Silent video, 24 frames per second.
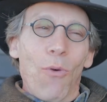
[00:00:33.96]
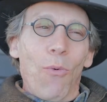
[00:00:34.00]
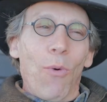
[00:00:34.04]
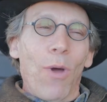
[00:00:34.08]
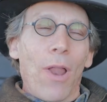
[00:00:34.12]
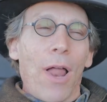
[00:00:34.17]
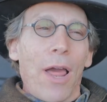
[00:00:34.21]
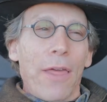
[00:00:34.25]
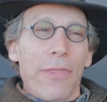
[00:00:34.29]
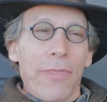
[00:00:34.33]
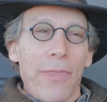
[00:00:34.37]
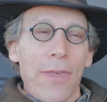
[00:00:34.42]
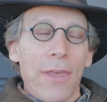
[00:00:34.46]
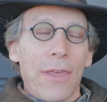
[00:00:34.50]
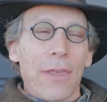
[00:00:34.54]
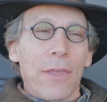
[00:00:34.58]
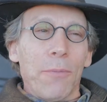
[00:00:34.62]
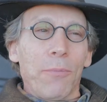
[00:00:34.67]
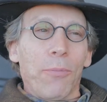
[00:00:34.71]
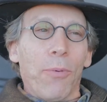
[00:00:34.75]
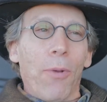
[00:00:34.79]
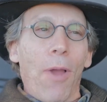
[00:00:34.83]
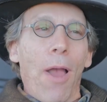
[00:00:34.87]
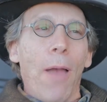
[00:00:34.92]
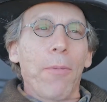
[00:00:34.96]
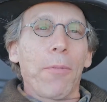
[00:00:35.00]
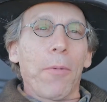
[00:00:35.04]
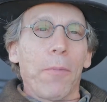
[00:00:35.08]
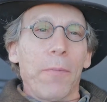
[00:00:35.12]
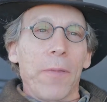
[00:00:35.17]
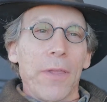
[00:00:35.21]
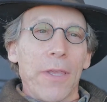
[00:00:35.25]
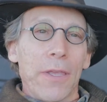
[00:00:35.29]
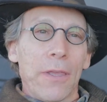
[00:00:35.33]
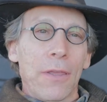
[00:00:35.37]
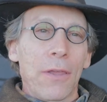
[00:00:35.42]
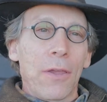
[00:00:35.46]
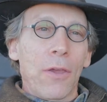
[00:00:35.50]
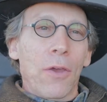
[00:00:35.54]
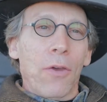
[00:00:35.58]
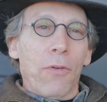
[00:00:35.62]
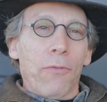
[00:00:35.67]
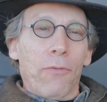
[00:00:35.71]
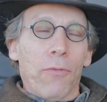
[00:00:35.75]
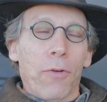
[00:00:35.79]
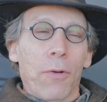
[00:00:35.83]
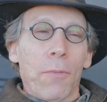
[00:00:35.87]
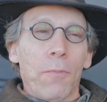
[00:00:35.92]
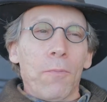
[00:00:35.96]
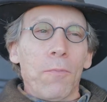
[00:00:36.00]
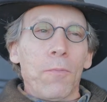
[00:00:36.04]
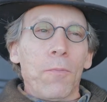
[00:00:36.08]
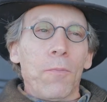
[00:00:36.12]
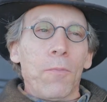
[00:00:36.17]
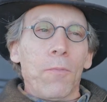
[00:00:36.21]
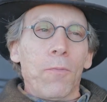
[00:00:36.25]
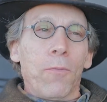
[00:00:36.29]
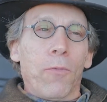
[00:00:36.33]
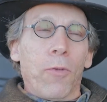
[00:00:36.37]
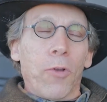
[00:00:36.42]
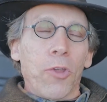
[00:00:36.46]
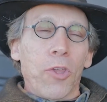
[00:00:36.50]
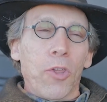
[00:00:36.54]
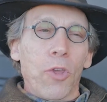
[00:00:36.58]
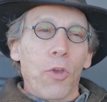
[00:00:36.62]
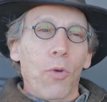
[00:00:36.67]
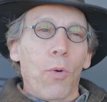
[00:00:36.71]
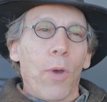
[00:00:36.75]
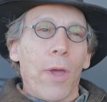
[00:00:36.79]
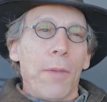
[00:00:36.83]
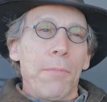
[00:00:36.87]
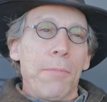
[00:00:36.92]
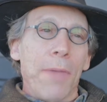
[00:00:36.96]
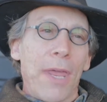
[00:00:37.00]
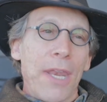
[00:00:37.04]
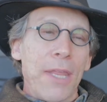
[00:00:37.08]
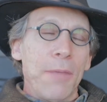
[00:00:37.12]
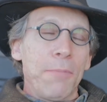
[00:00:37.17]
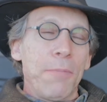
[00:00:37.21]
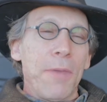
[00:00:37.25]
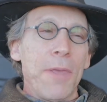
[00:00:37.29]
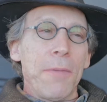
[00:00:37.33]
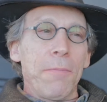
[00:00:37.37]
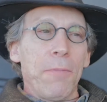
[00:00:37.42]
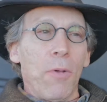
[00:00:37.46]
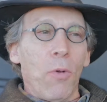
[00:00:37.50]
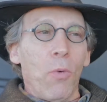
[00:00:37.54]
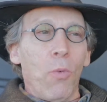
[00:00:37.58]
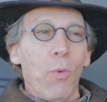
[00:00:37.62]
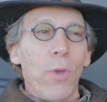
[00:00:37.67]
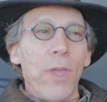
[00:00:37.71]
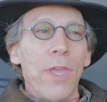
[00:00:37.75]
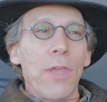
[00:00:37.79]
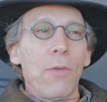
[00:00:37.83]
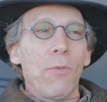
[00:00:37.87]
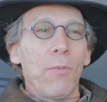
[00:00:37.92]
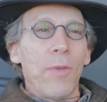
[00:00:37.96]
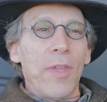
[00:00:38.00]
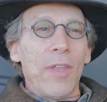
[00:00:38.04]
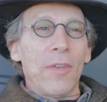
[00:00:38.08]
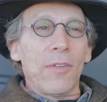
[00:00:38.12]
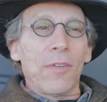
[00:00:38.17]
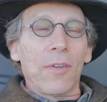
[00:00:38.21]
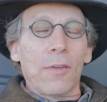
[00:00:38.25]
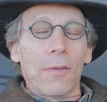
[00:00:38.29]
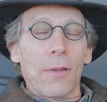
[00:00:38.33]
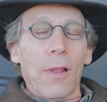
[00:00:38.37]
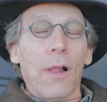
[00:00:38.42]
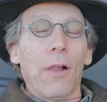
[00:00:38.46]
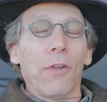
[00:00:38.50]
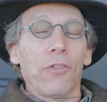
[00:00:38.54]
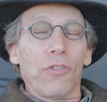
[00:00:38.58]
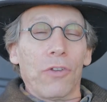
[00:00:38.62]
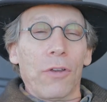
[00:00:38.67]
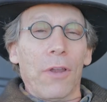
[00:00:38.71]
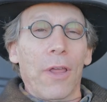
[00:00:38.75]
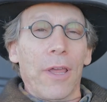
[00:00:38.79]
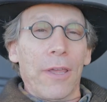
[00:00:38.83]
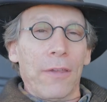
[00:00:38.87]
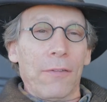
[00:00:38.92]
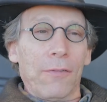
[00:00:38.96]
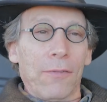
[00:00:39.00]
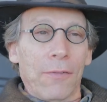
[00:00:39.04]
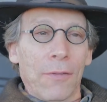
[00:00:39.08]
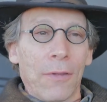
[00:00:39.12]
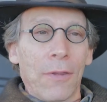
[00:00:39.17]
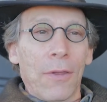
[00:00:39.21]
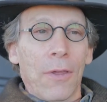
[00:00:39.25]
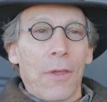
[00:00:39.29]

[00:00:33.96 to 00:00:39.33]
Well, I think probably for you and many people, we means intelligent life.